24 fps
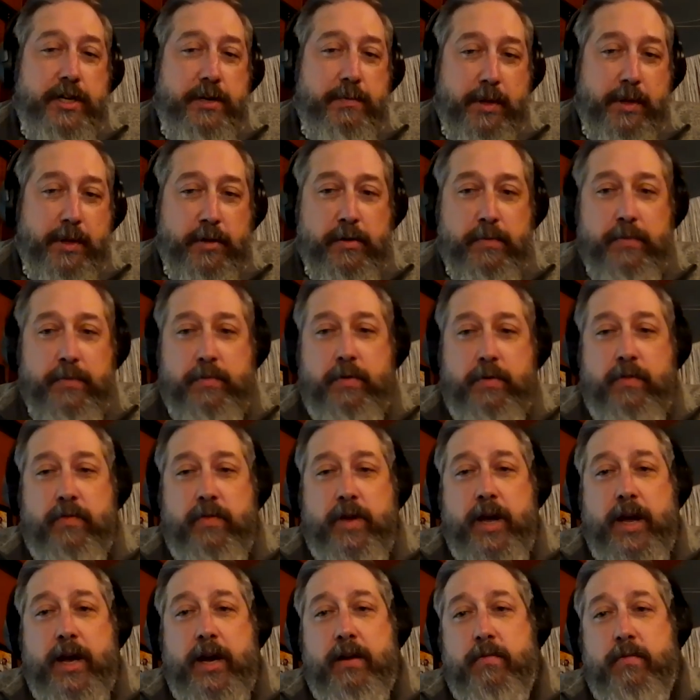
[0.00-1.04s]
blooms.
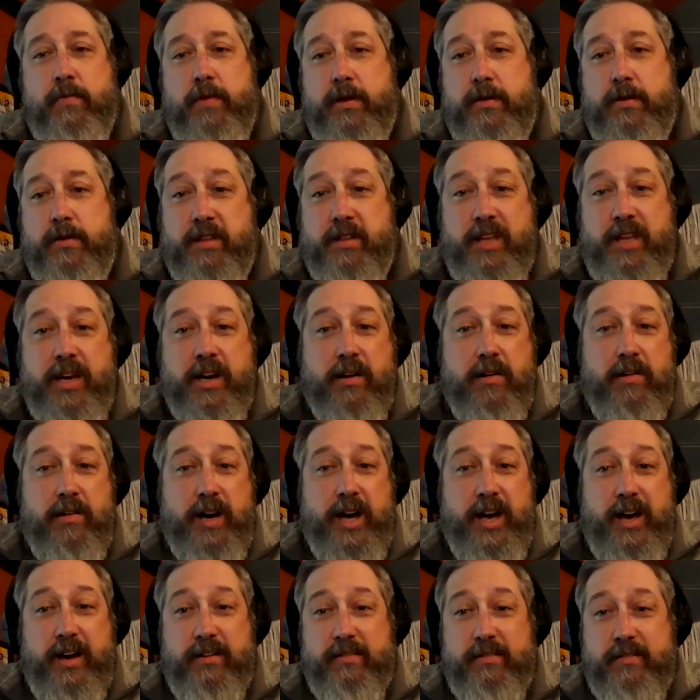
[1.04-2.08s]
Toledo
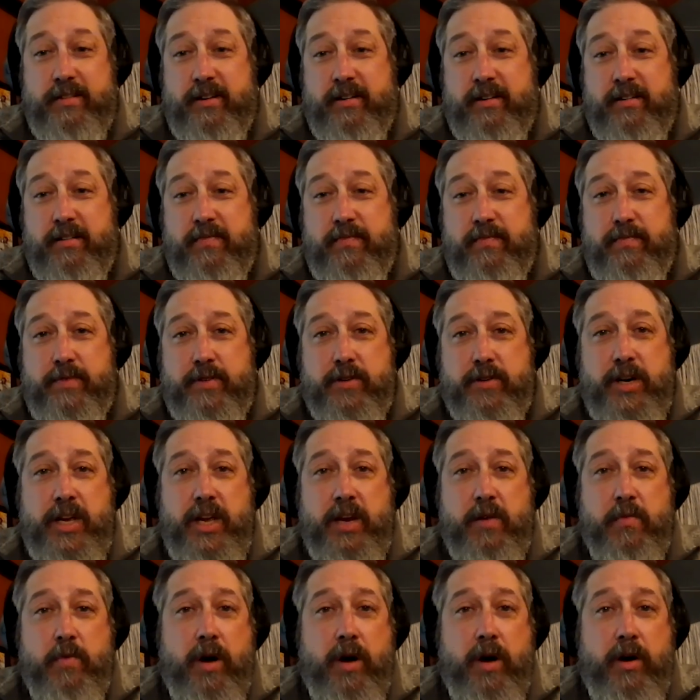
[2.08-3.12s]
got their
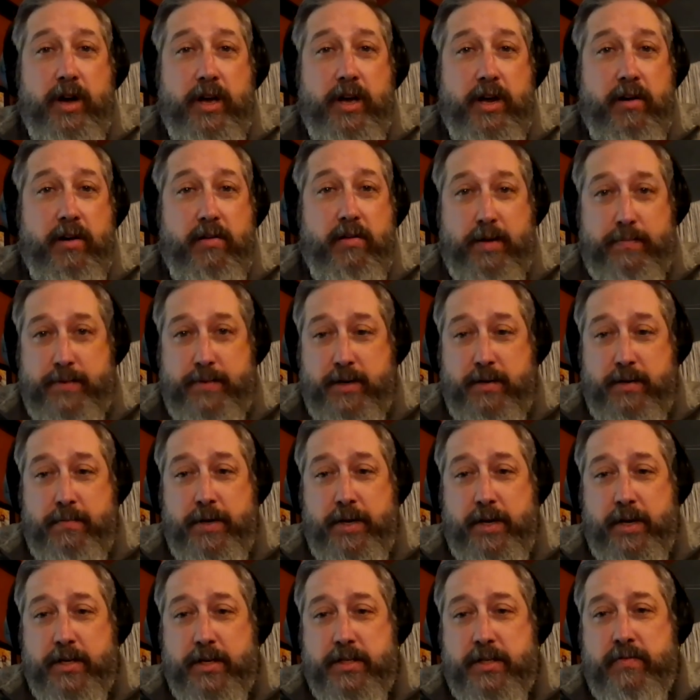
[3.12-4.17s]
drinking water interrupted
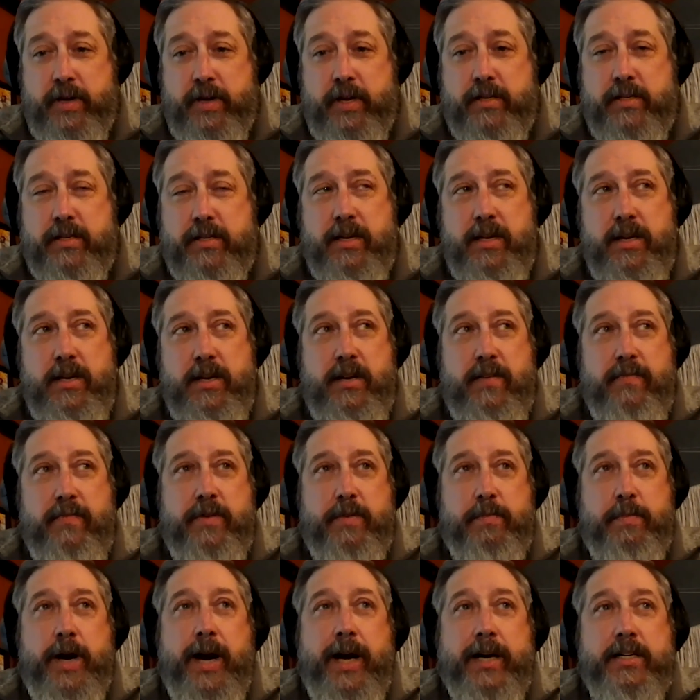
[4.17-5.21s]
because of it.
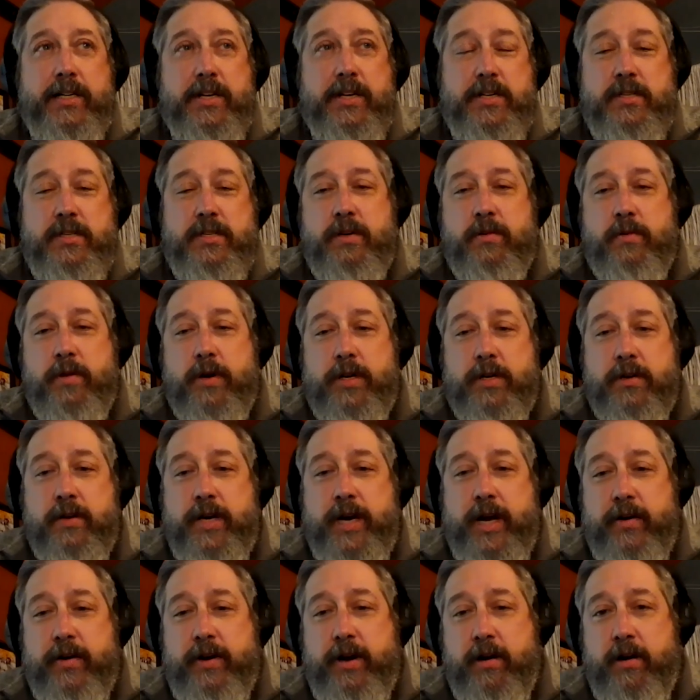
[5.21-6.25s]
The practices that we're doing
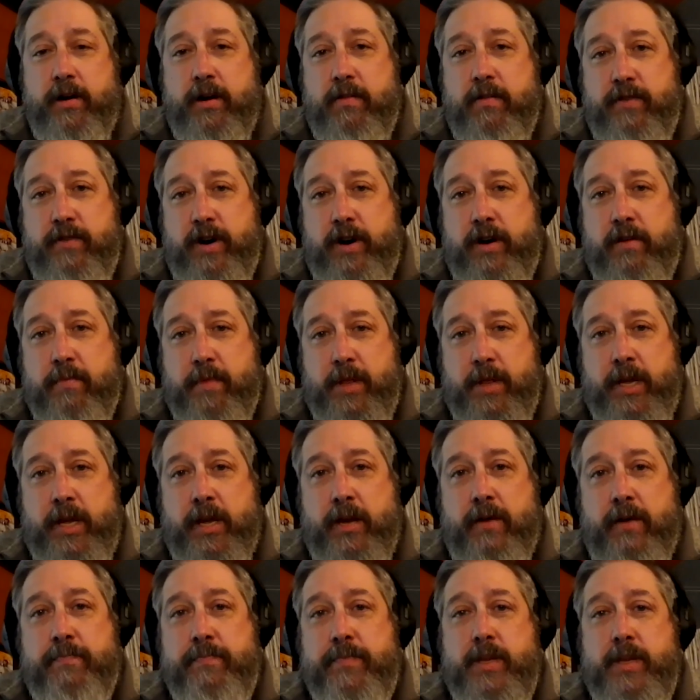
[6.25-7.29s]
down here on
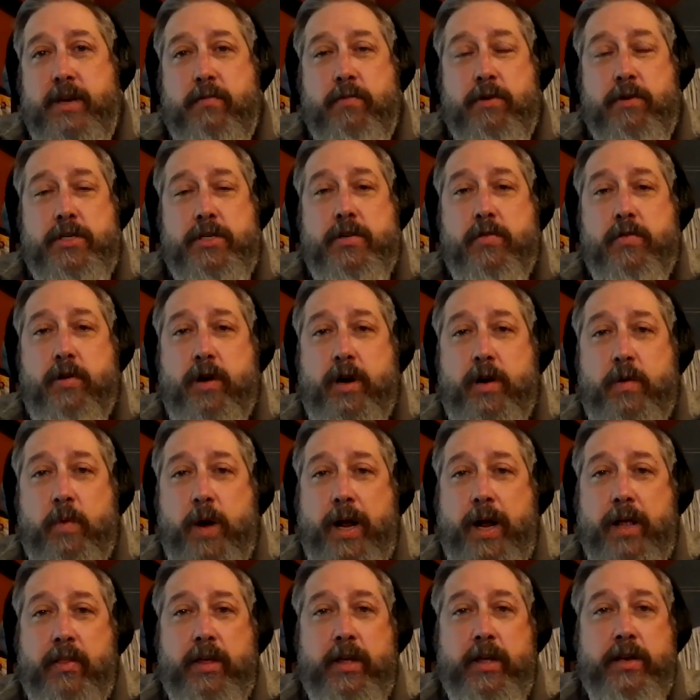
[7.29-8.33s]
farmland, restoring
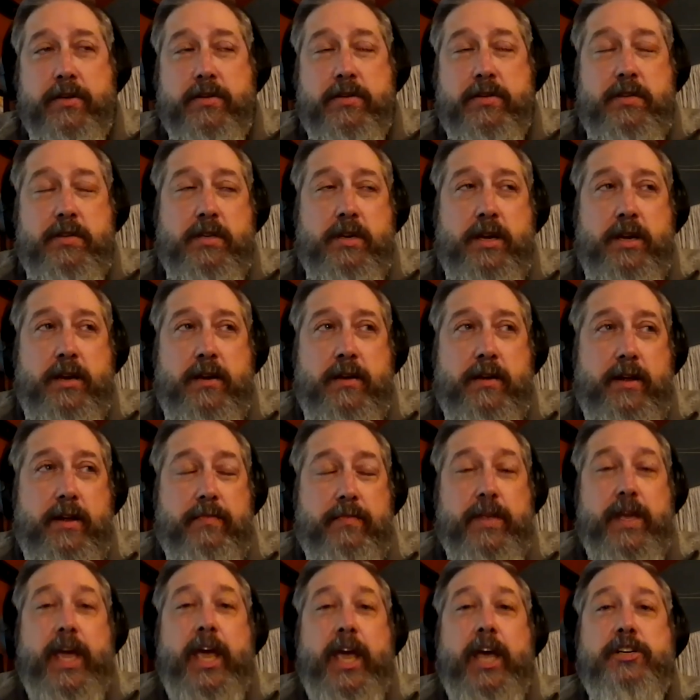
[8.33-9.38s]
wetlands, the
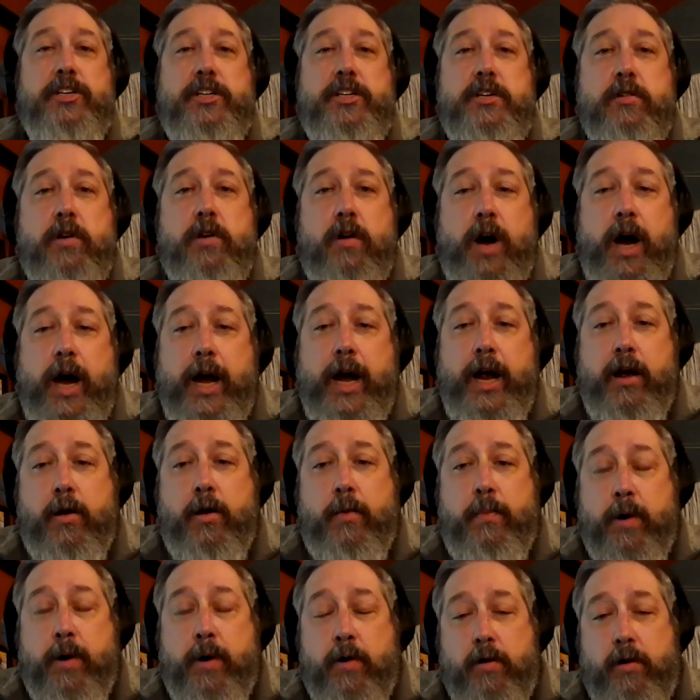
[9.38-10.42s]
H2
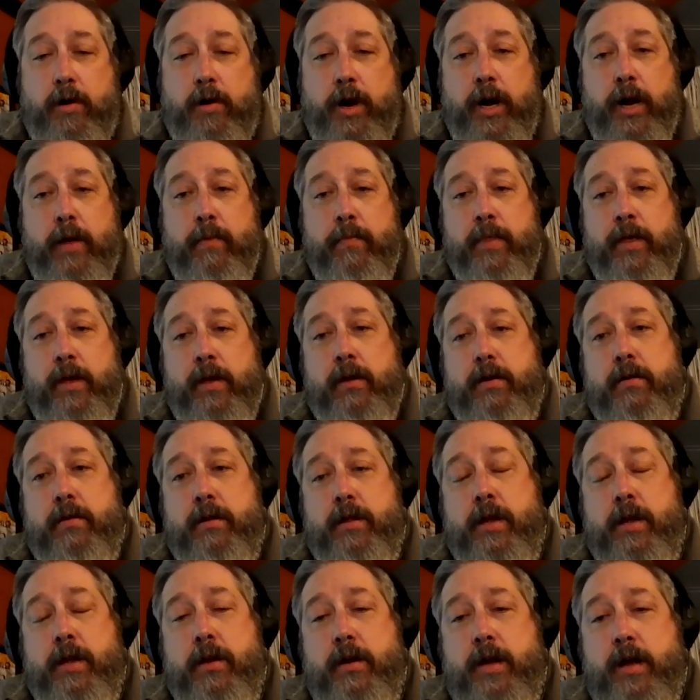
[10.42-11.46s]
Ohio program
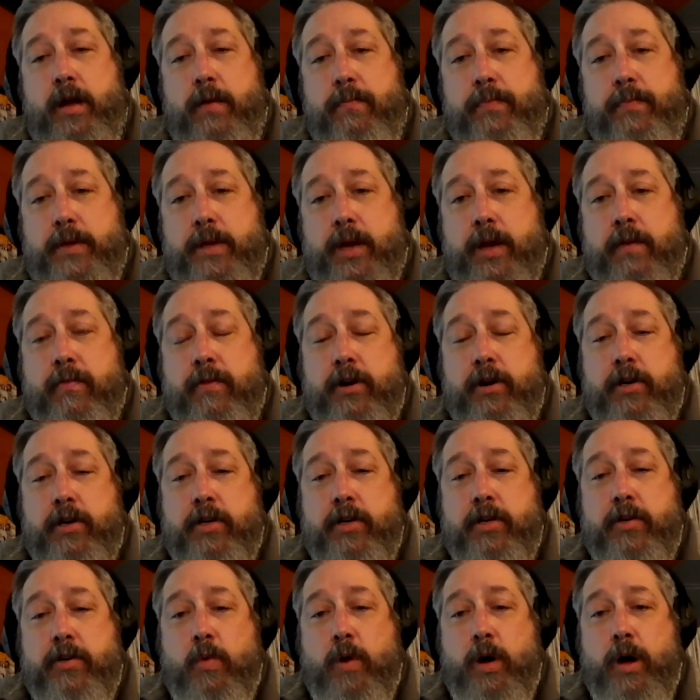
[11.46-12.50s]
that Governor
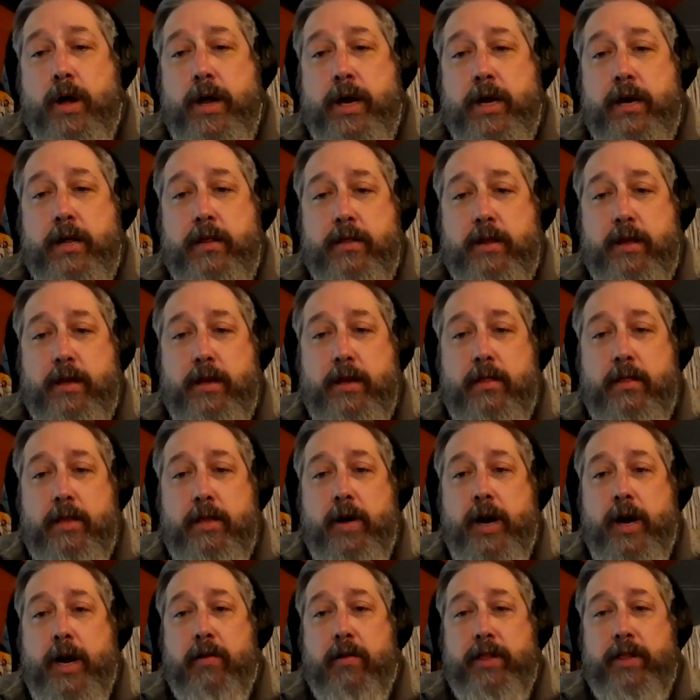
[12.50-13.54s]
DeWine and the
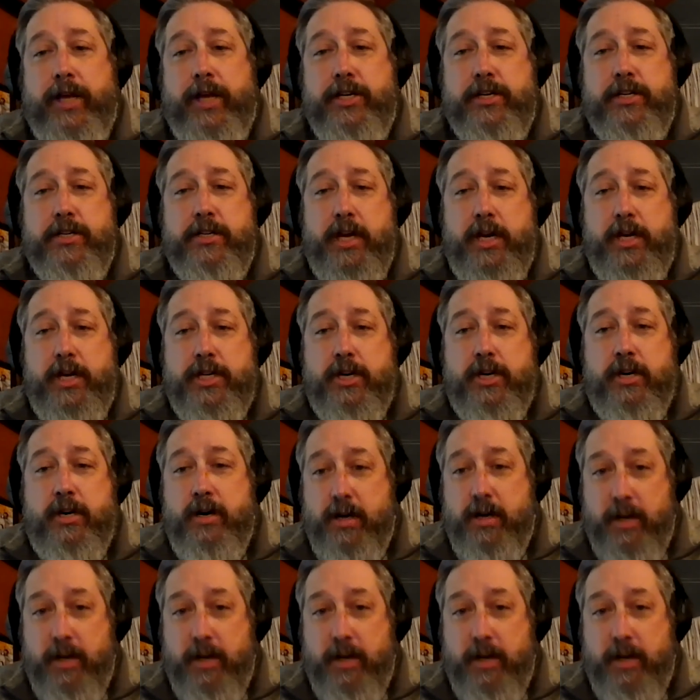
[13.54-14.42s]
Ohio legislature